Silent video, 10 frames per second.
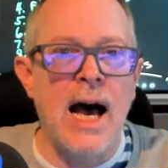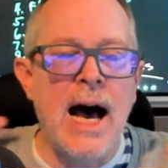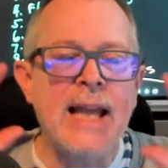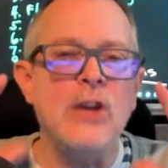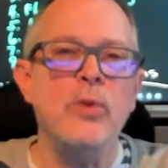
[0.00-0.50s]

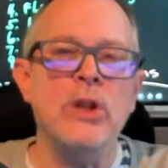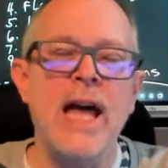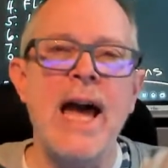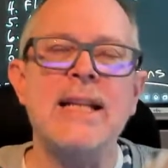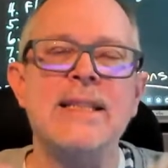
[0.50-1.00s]
I can
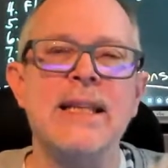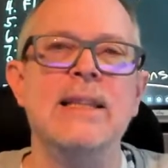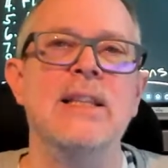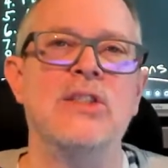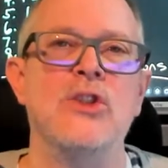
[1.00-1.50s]
relax
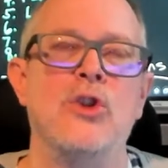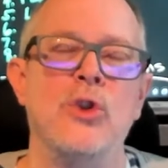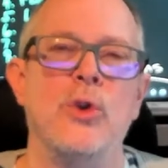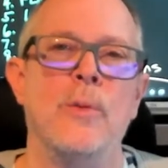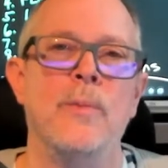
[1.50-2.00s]
and listen to
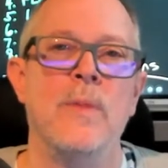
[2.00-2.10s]
you.